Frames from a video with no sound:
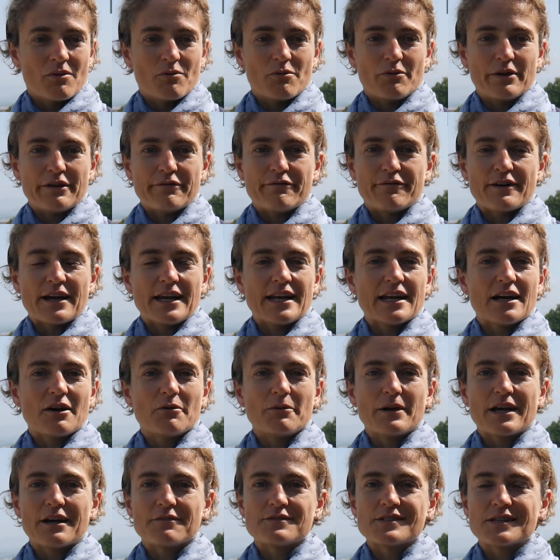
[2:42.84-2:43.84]
We find out
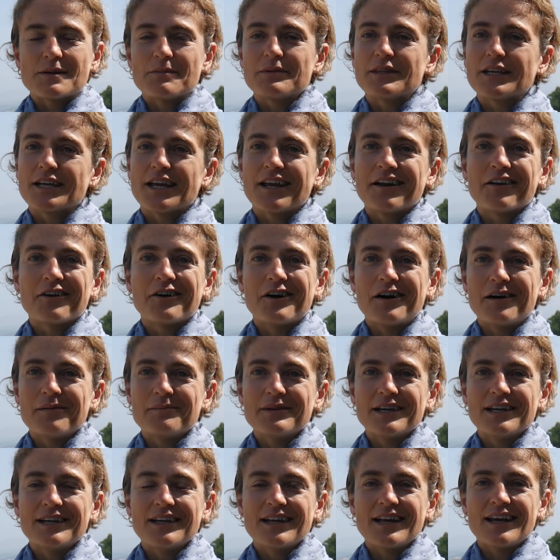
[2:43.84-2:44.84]
we have something in
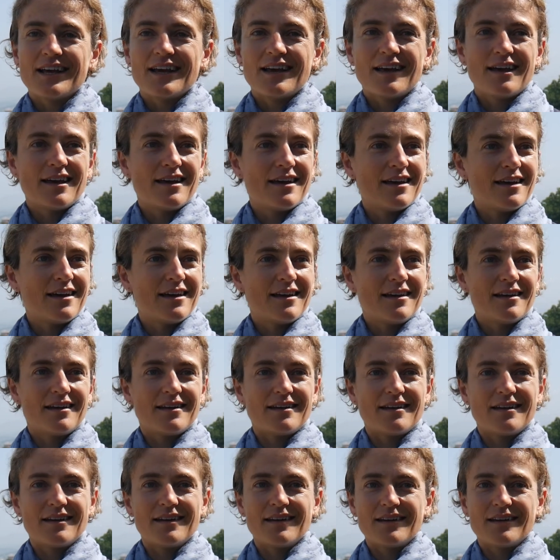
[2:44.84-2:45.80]
common, and